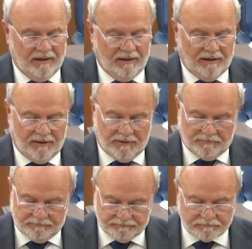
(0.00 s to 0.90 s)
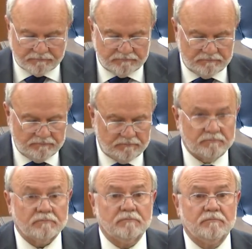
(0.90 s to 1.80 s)
Is that the only
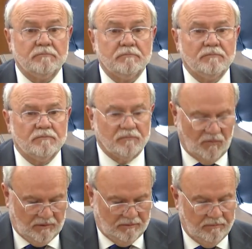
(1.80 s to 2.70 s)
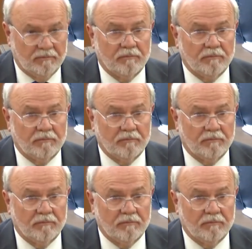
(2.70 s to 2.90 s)
time the court says that?